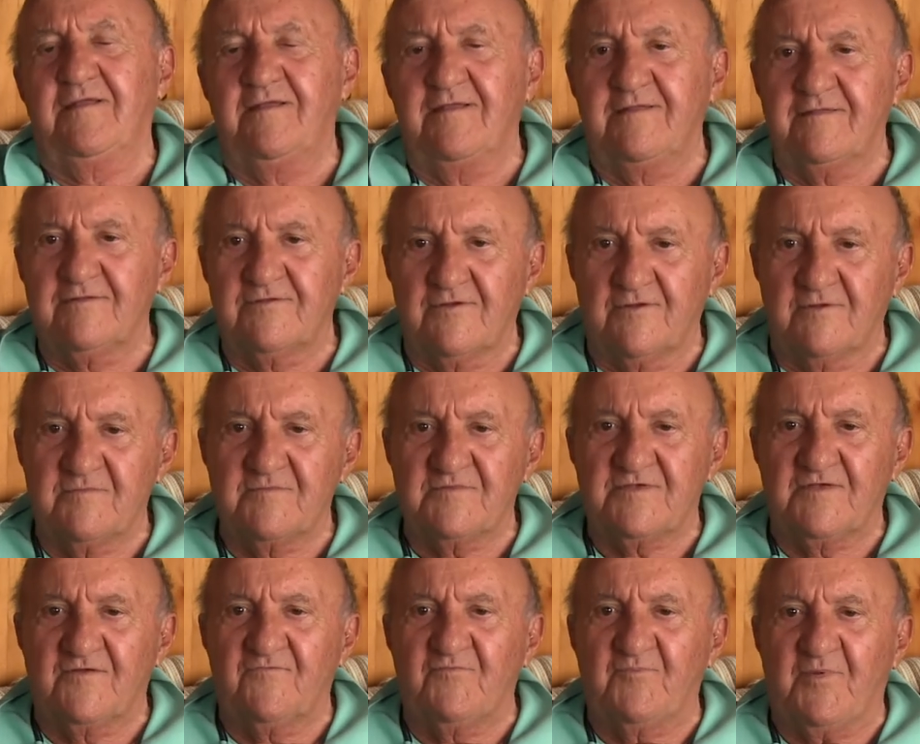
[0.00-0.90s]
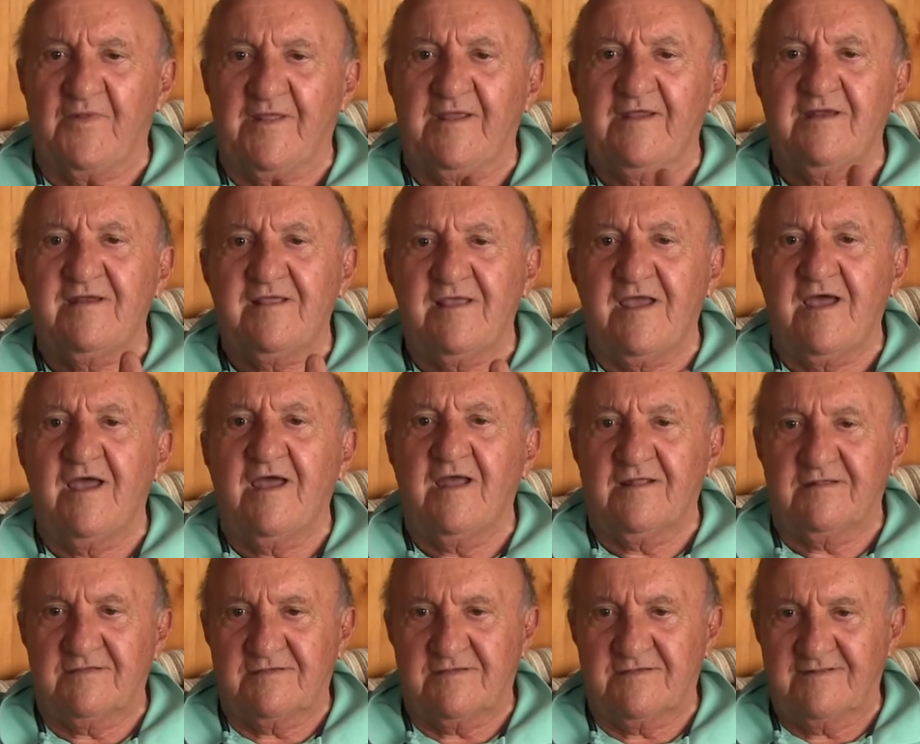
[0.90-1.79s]
in terms of playing the
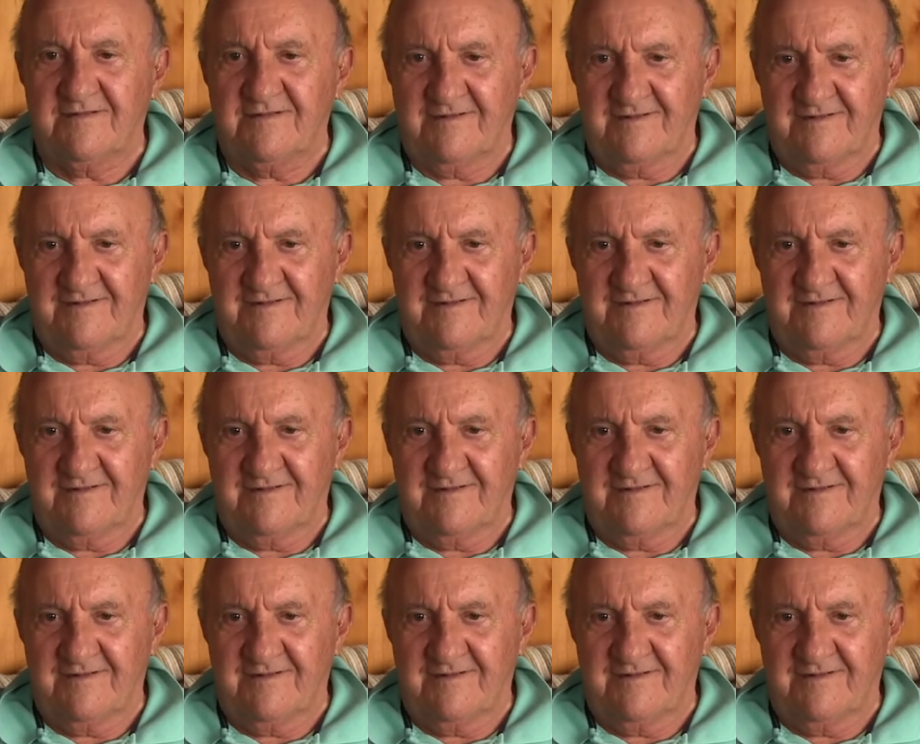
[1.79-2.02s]
odds.